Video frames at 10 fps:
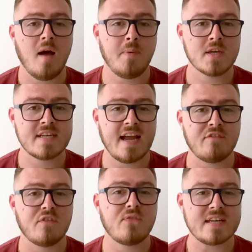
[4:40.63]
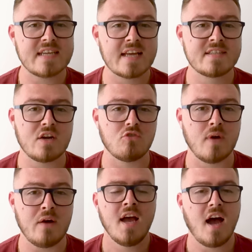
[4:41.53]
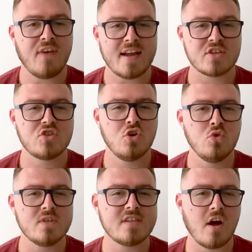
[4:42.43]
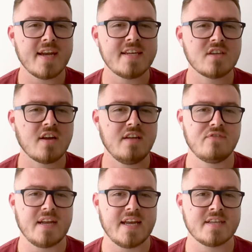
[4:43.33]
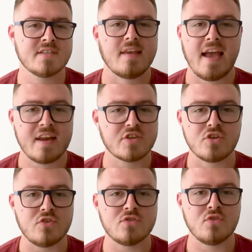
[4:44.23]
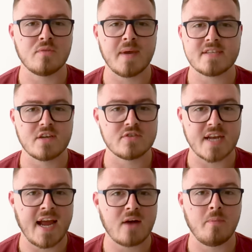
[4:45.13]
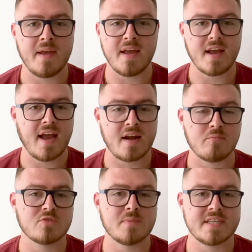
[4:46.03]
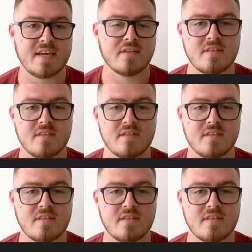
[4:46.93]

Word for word: I personally have fantastic oral health. I've had two tiny, tiny fillings, and I don't use toothpaste. I use an Aquapick and I brush my teeth.